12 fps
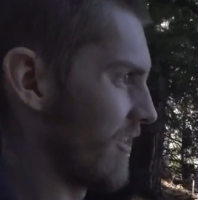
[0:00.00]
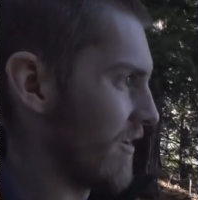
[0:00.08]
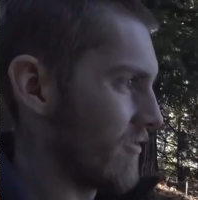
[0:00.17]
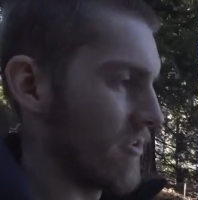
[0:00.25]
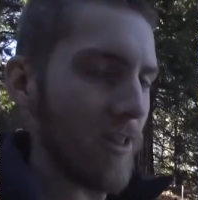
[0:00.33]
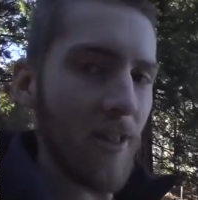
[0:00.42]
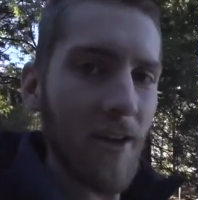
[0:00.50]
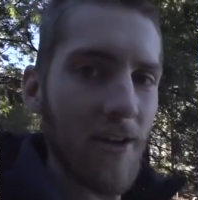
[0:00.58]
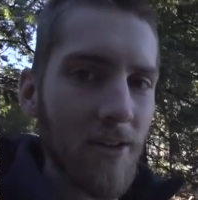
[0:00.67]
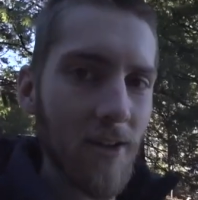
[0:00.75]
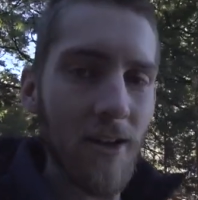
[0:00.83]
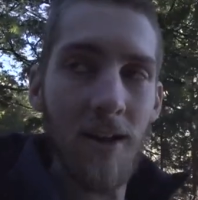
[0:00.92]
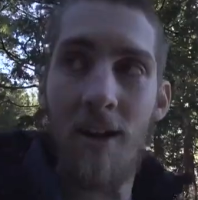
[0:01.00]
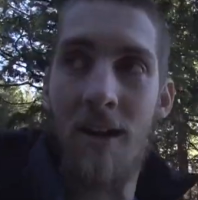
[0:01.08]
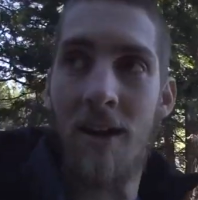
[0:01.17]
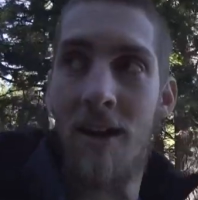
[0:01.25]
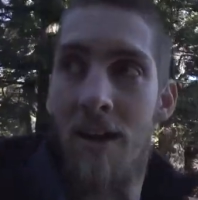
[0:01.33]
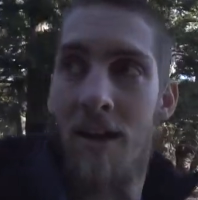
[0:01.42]
level of the lake's,
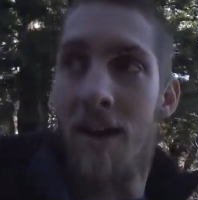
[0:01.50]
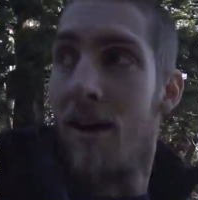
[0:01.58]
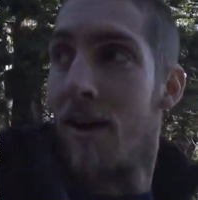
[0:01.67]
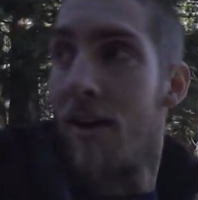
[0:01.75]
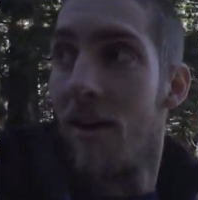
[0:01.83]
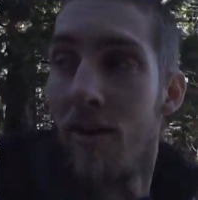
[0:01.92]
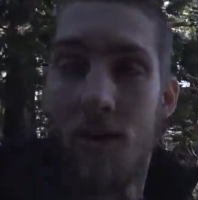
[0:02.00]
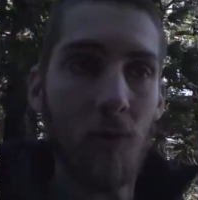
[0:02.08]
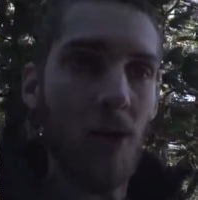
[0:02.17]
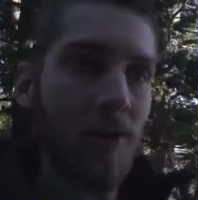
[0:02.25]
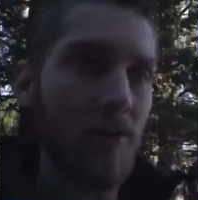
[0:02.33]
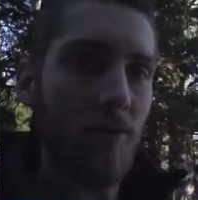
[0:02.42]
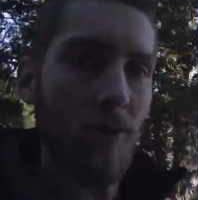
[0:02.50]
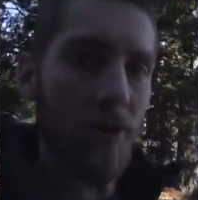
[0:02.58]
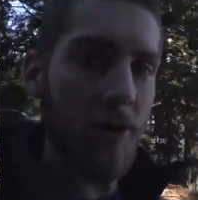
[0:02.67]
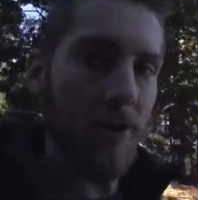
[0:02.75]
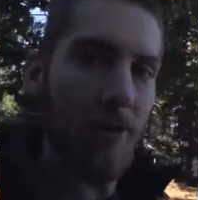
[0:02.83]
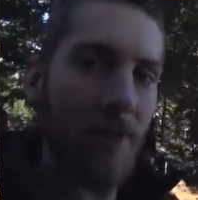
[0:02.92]
or the reservoir
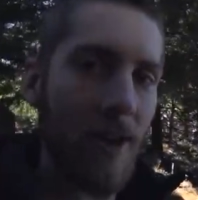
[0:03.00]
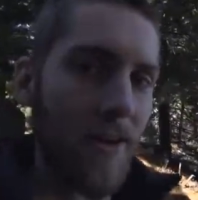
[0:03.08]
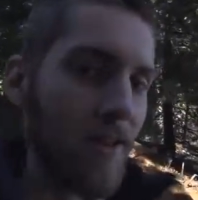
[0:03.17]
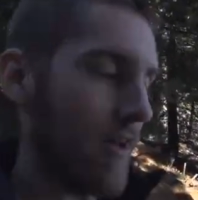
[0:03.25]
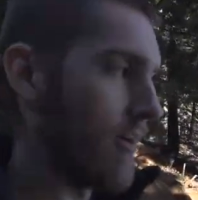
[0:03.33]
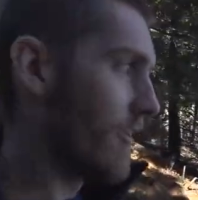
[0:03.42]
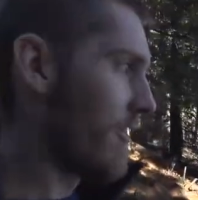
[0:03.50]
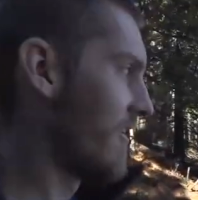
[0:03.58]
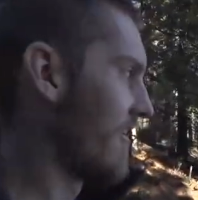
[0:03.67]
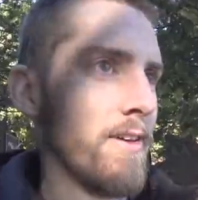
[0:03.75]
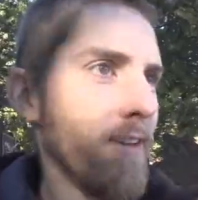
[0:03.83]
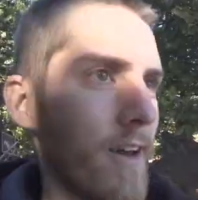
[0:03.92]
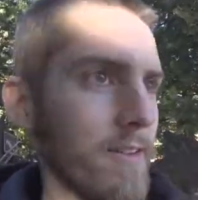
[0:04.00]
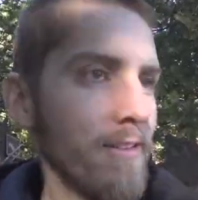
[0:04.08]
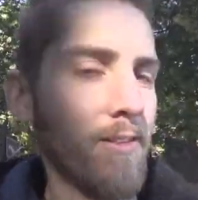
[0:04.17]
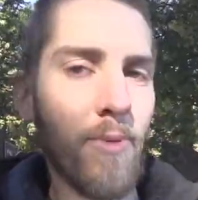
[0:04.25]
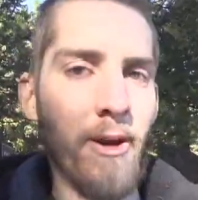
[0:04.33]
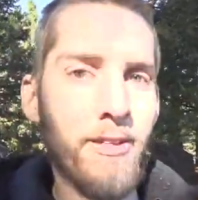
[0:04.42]
here, is kind of low, as
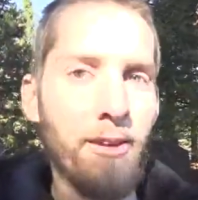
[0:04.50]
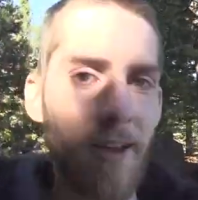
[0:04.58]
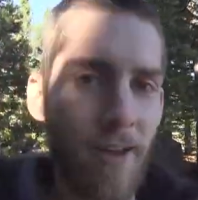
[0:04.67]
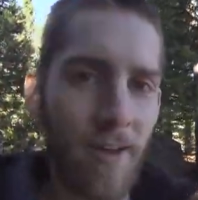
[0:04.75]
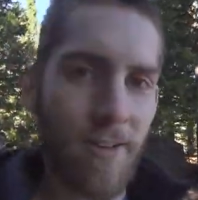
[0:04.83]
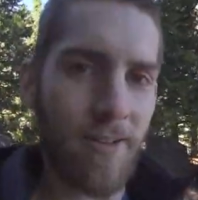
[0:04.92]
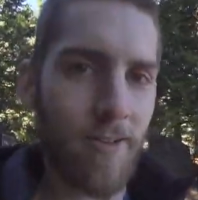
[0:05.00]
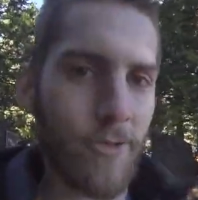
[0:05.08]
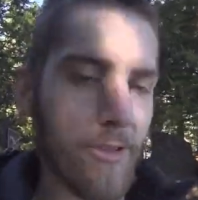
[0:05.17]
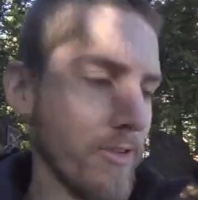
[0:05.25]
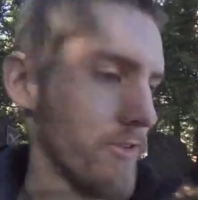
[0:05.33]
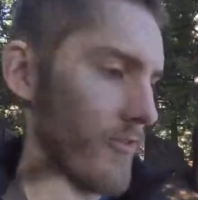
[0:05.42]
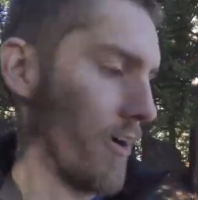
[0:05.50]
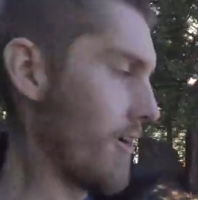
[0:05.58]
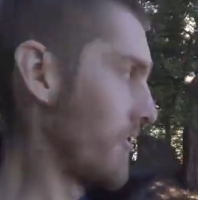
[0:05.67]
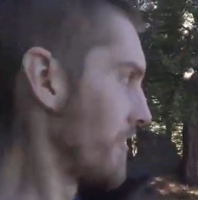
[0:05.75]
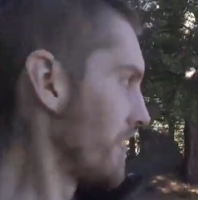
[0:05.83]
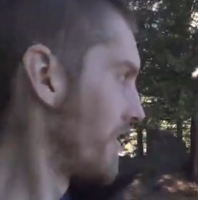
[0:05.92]
expected, I guess, with this drought